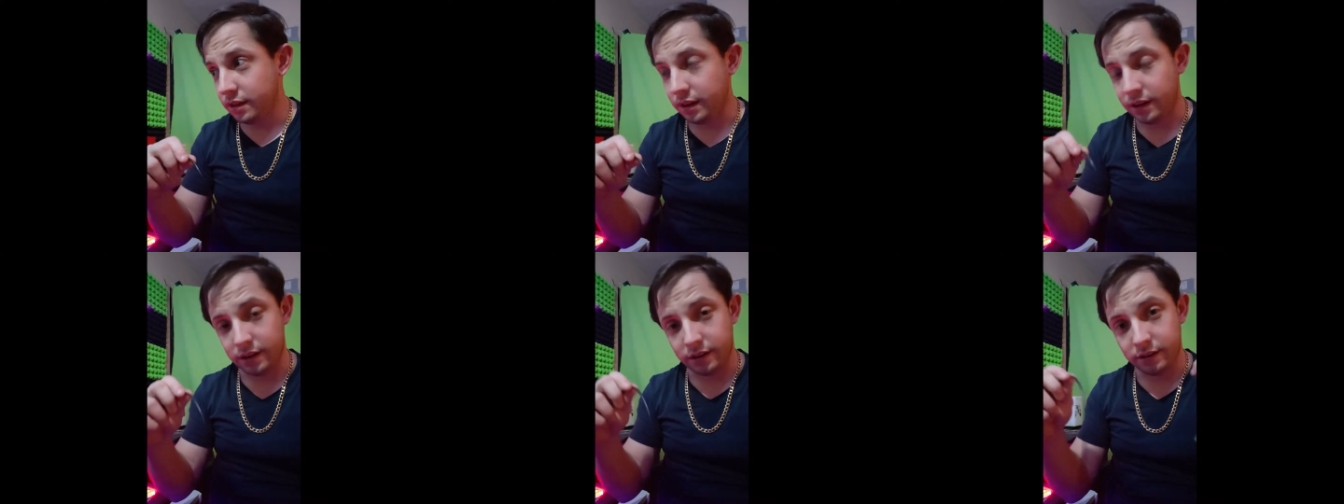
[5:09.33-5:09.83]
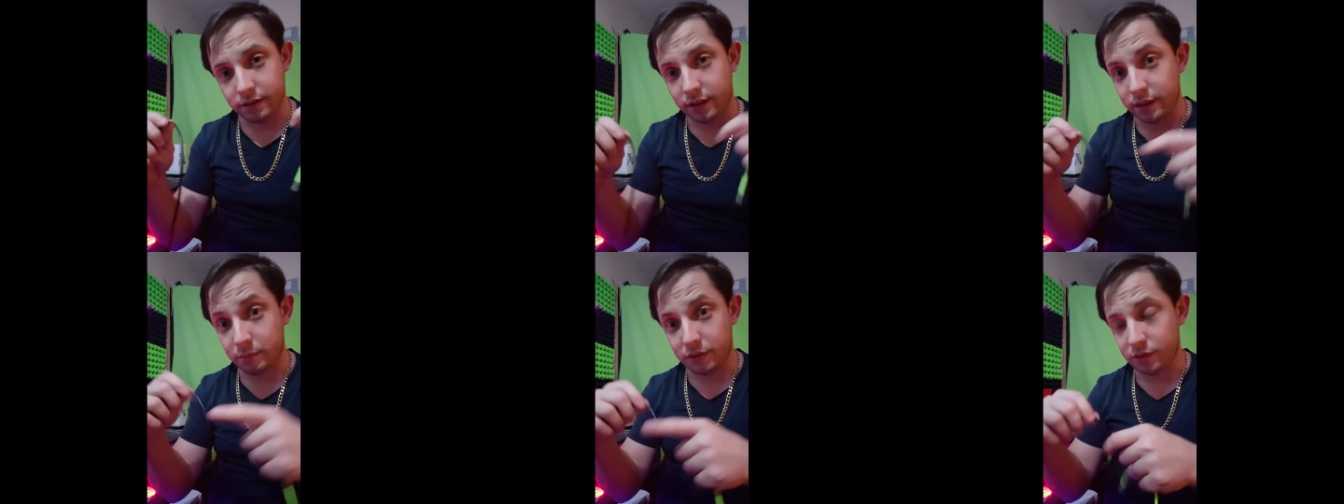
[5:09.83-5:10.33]
and
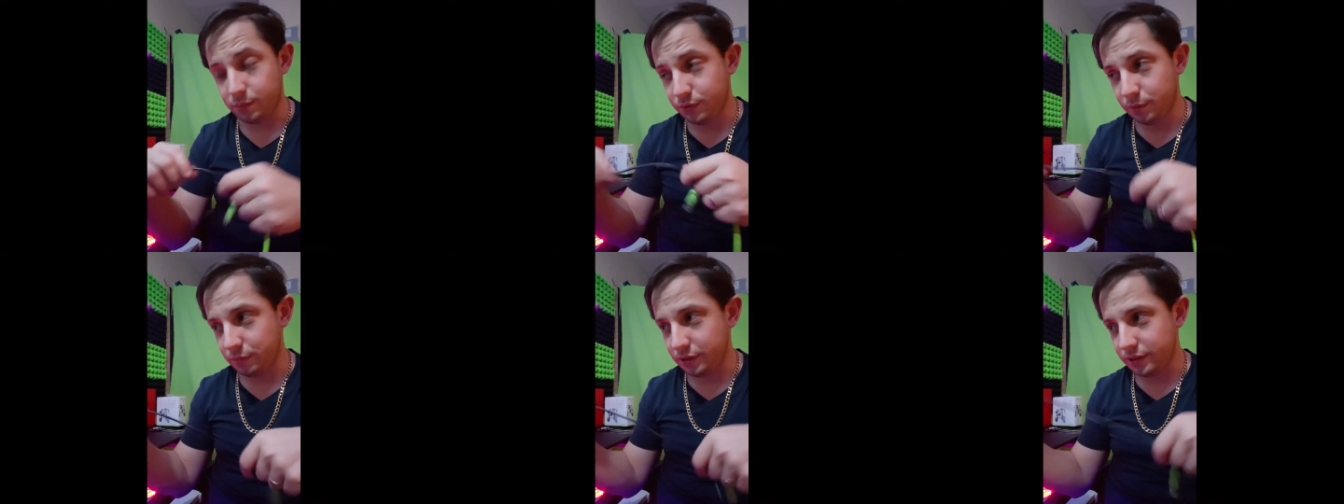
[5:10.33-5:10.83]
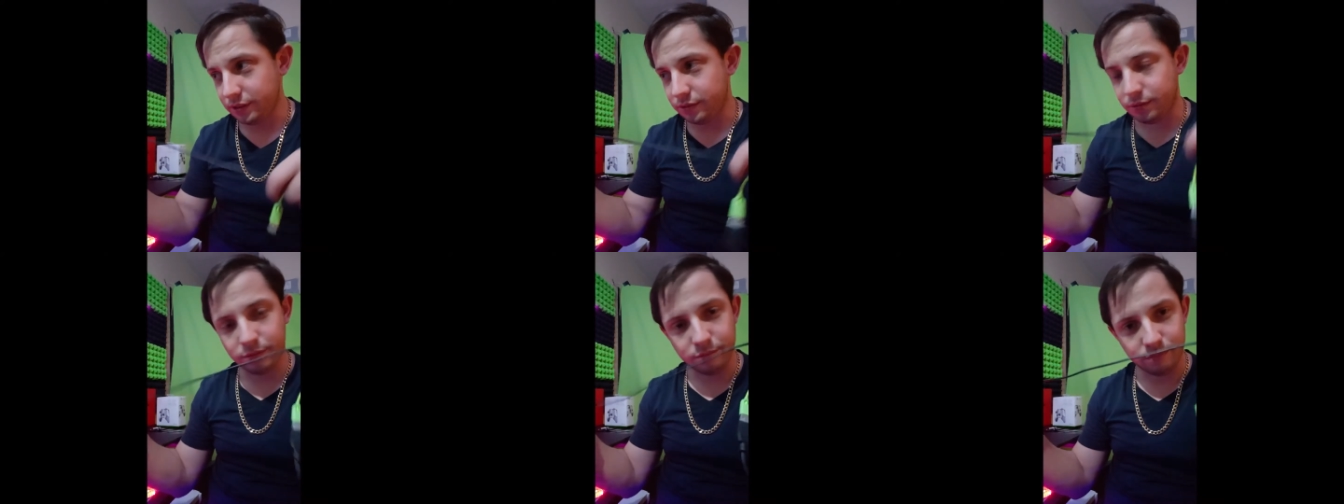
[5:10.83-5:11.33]
I mess up something that's
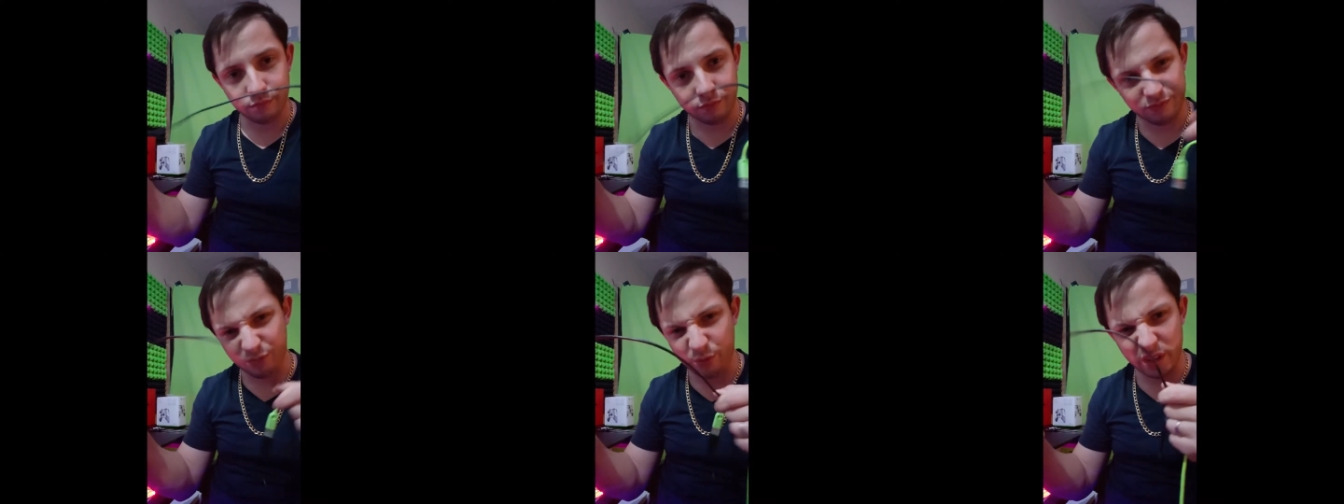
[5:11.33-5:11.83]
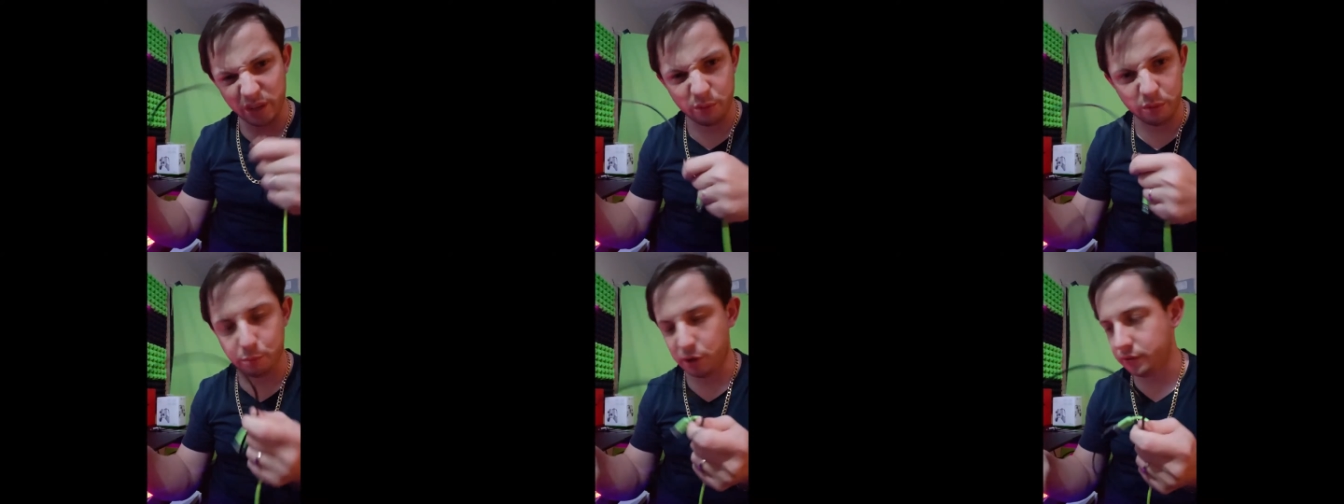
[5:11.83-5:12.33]
really
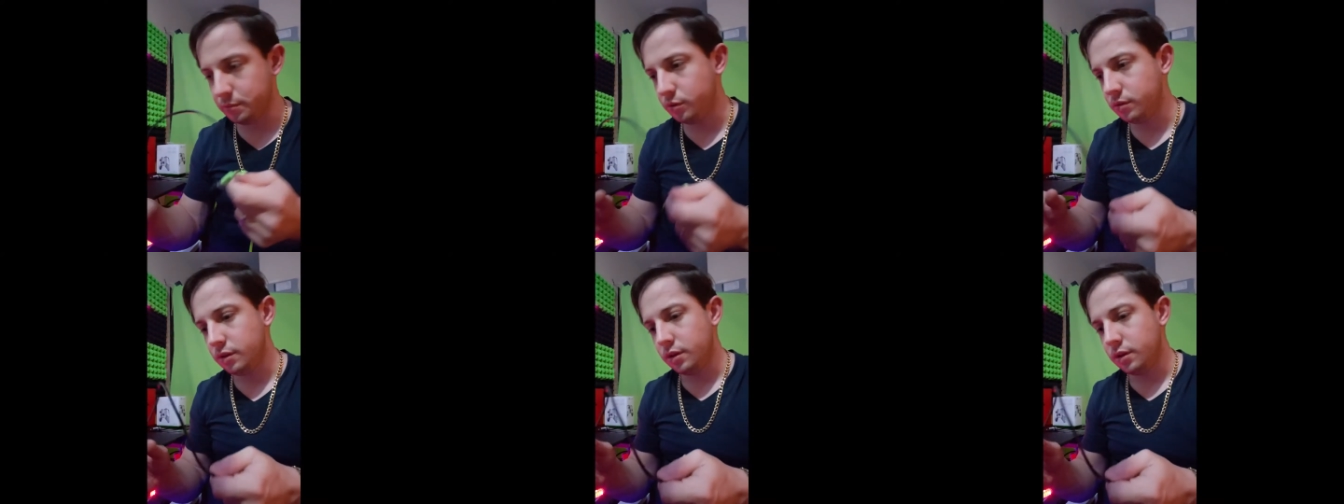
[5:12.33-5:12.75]
replaceable.